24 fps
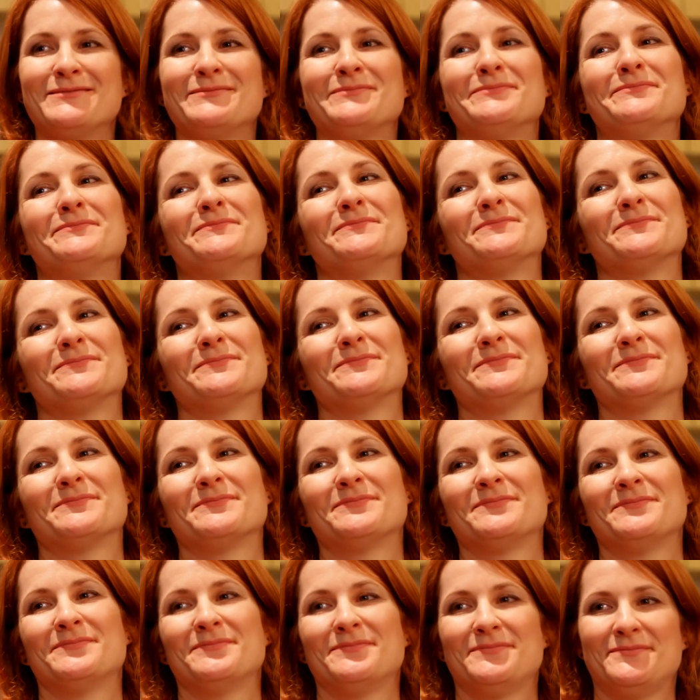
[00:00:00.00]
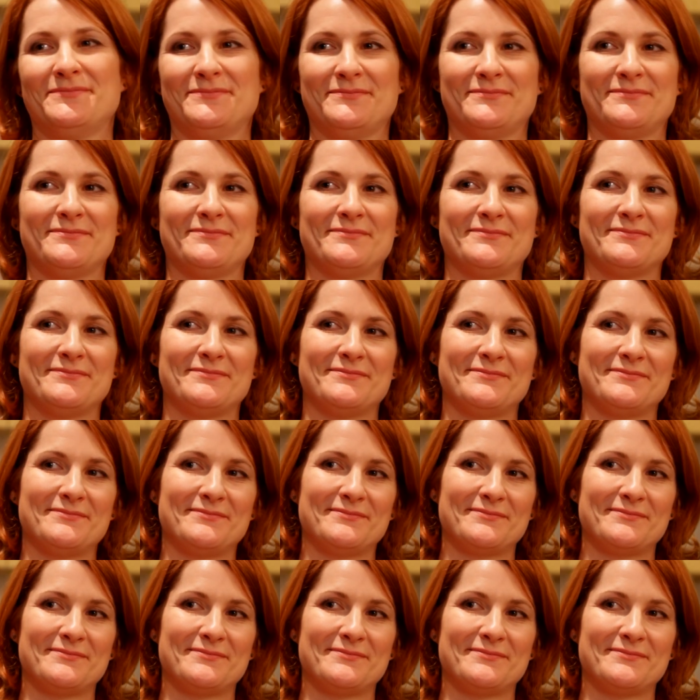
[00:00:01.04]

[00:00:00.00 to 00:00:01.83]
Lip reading: (silence)